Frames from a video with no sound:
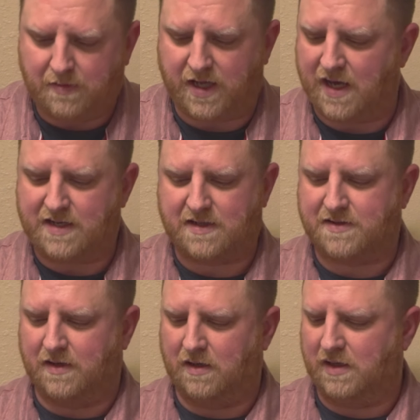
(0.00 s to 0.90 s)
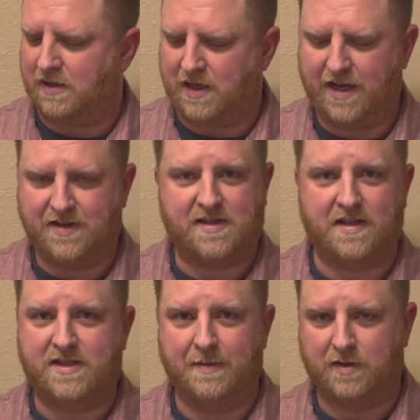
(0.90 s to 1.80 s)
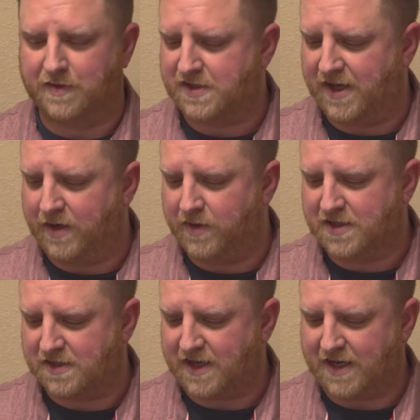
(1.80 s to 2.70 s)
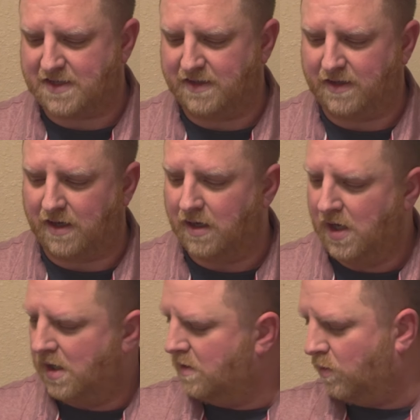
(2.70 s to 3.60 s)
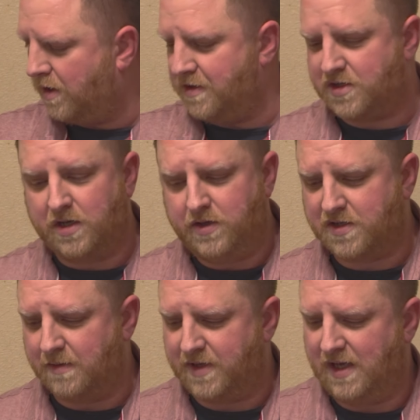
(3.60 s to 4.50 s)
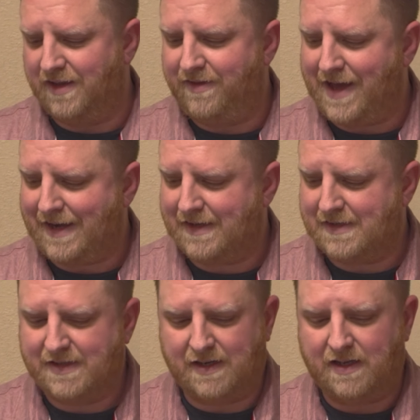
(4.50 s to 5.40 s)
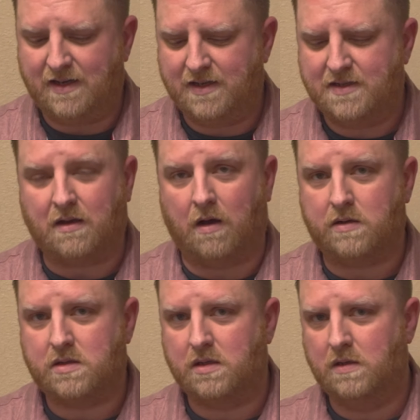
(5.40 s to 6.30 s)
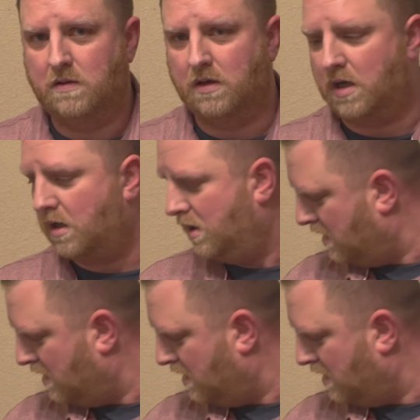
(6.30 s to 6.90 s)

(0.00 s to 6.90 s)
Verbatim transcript: But yeah, as I saw, uh, I had this thing tipped over sideways because I actually uh, wanted to show you something, and that is that it is also uh,